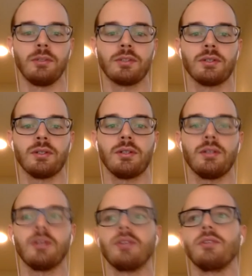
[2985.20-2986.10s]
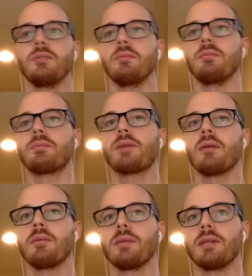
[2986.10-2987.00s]
control, you
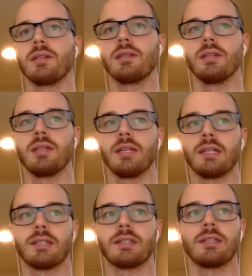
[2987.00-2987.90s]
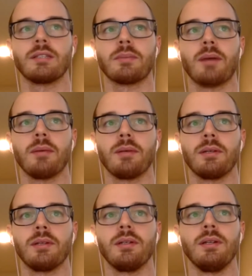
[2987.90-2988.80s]
probably get like it's
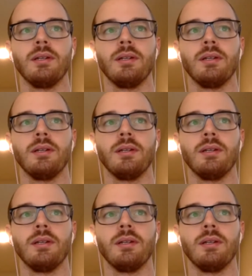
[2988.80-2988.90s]
probably